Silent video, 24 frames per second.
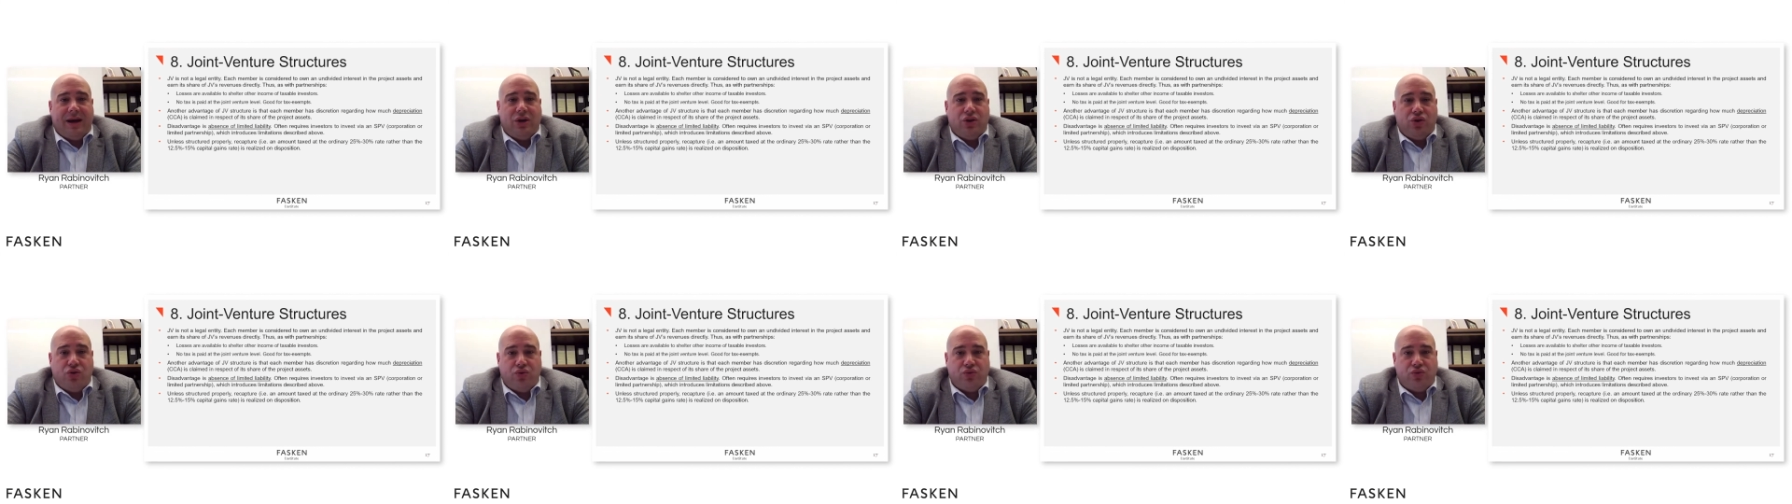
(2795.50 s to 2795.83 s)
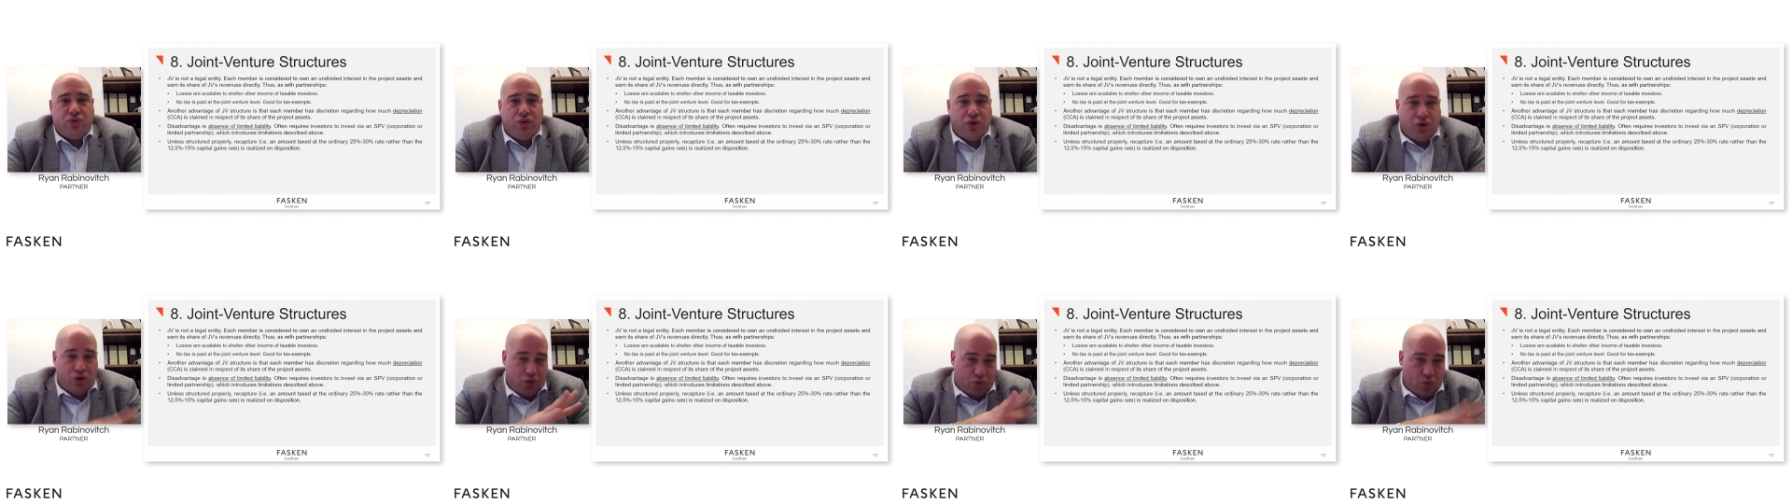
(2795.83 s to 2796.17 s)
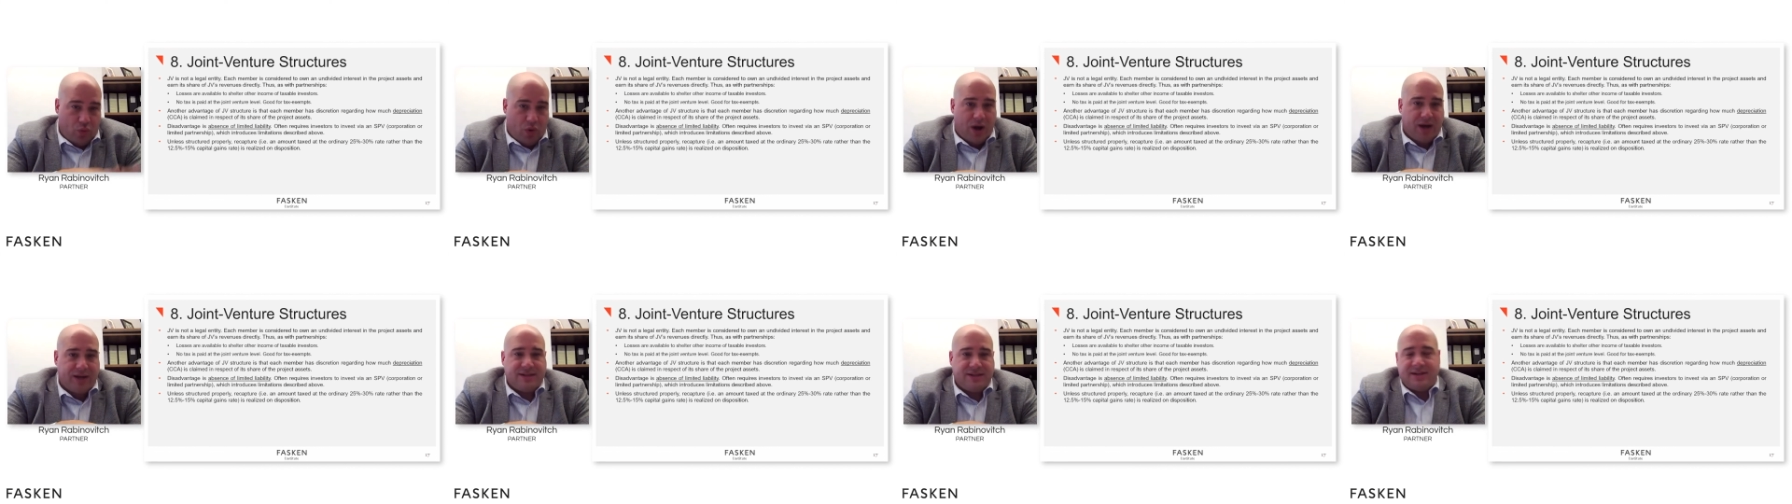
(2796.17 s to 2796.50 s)
you
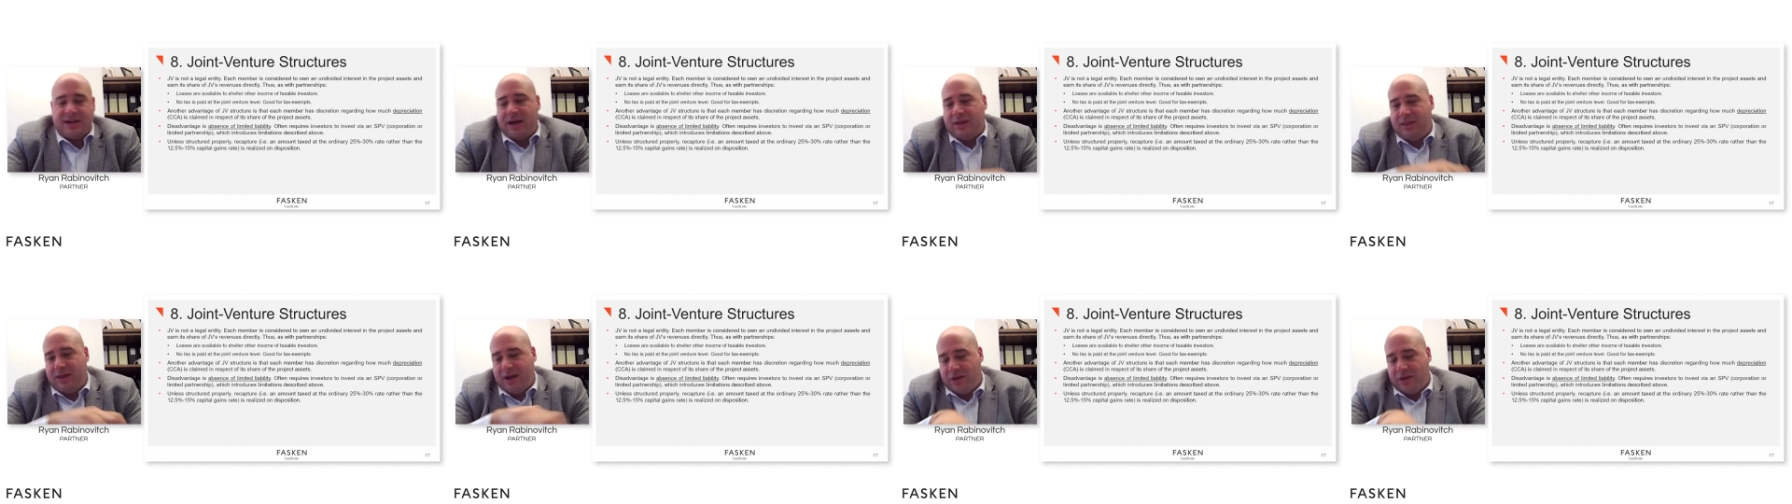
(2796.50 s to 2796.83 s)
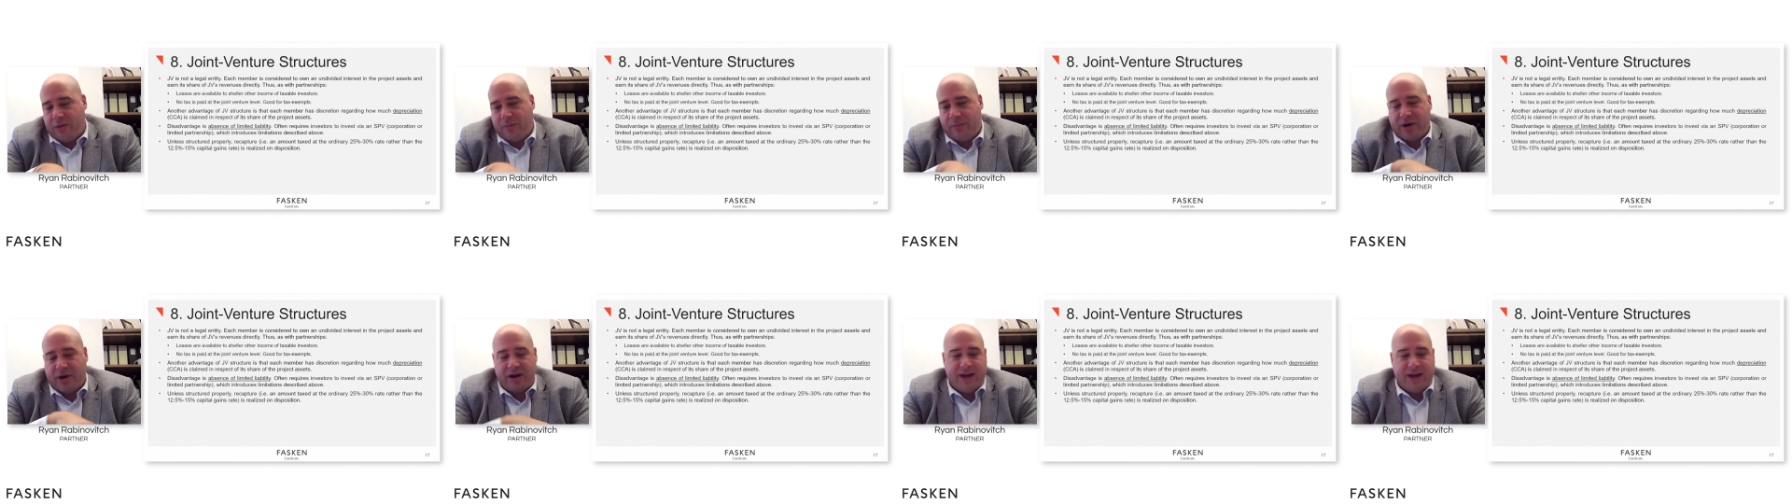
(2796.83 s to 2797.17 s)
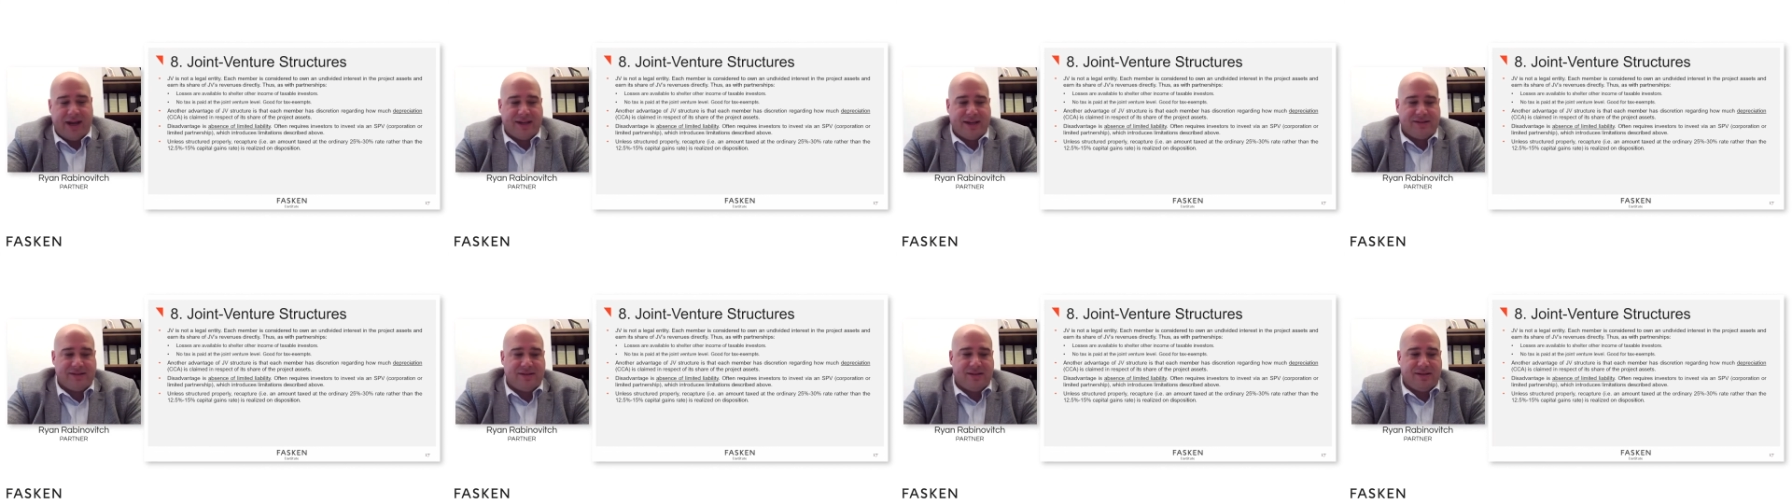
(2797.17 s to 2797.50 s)
want, and the other party
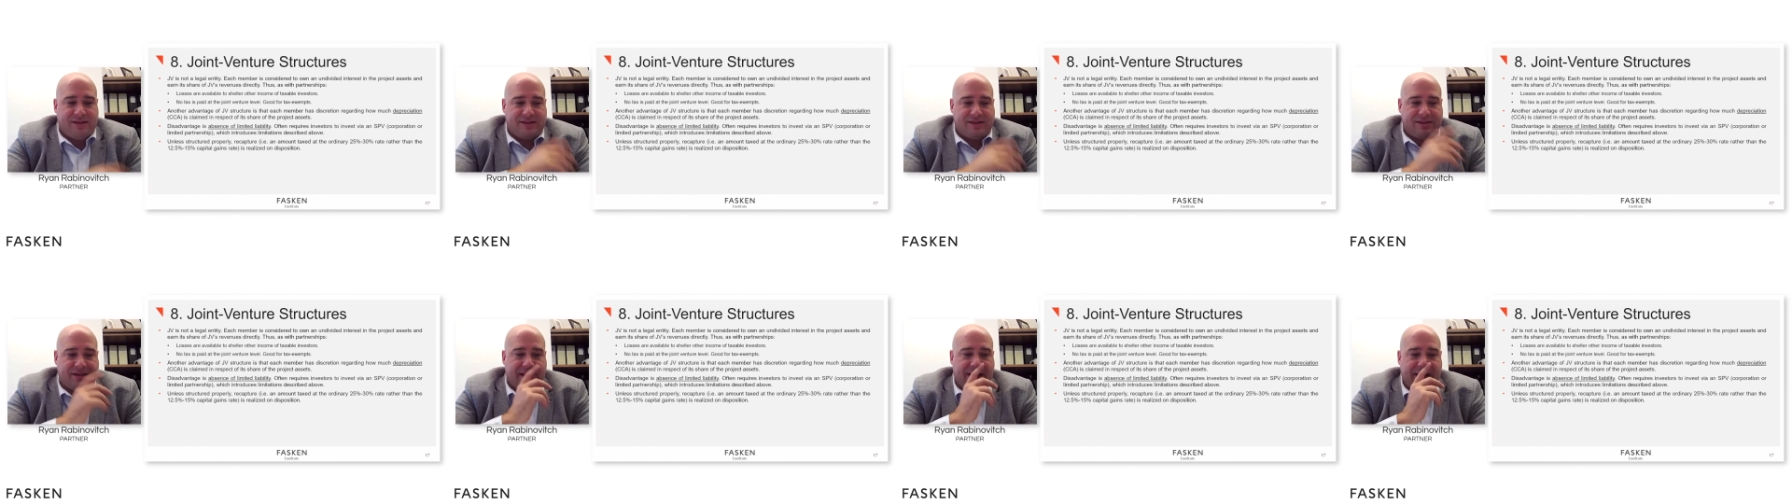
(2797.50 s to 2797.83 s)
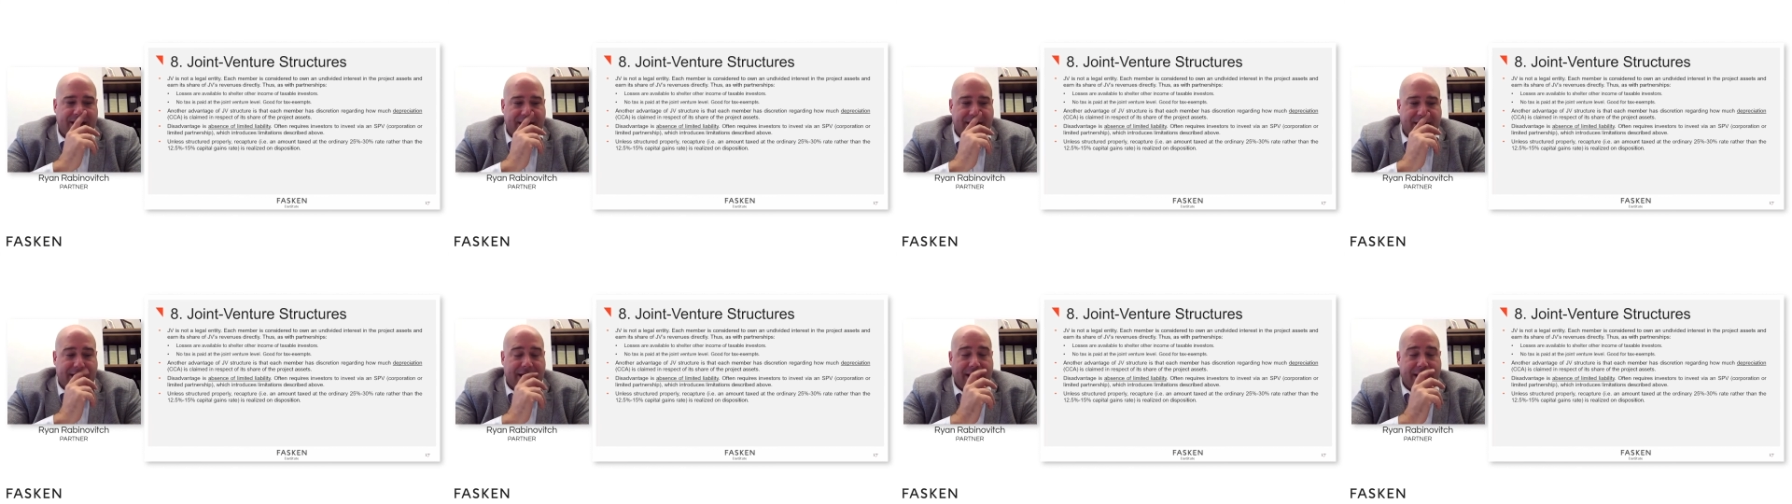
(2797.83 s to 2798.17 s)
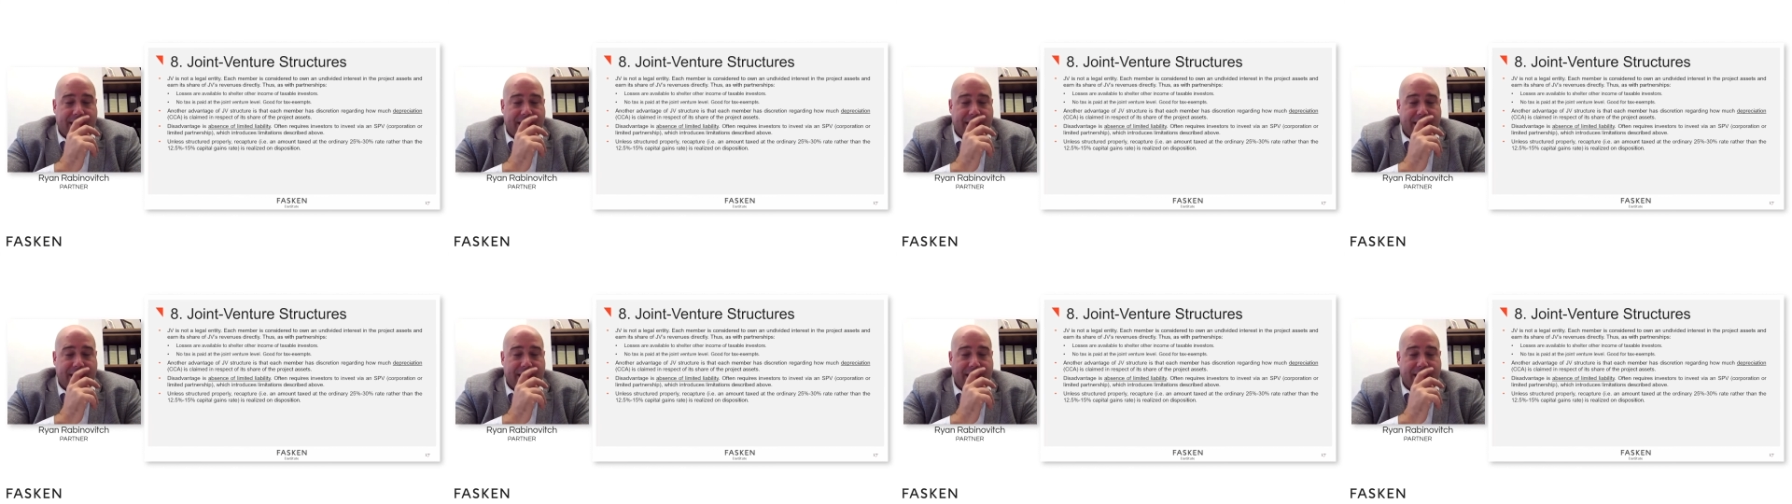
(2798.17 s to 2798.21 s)
has to decide.